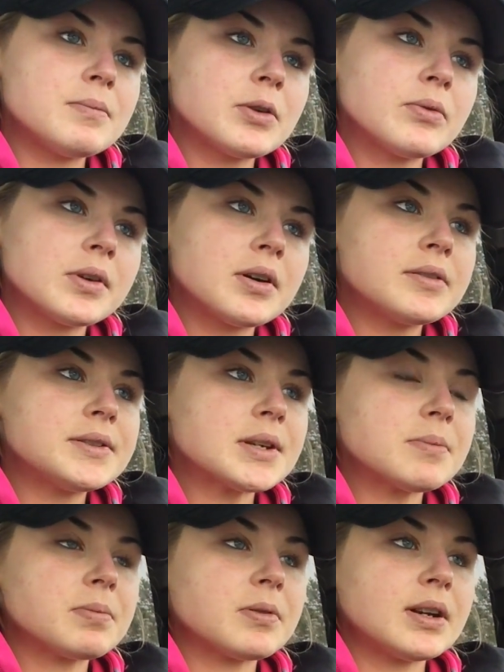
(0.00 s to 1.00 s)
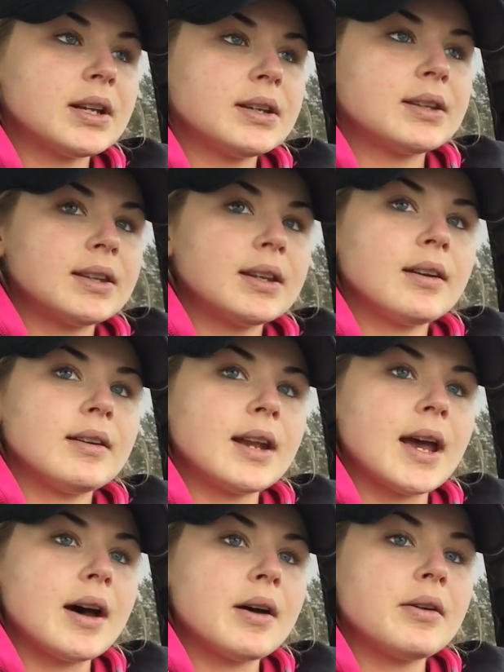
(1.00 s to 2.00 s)
The roads are pretty clear
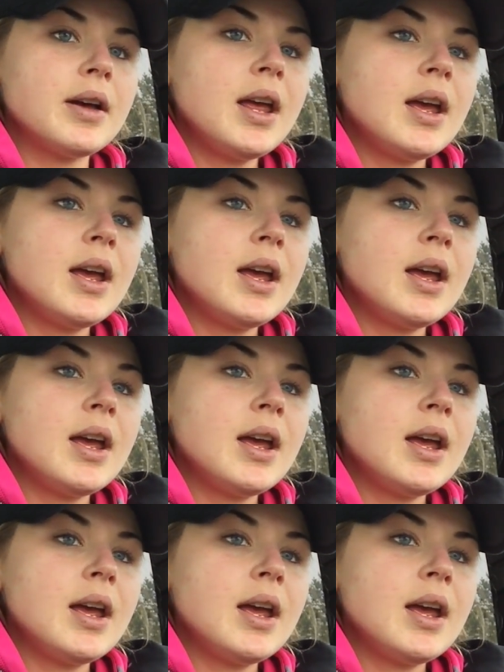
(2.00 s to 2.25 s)
now.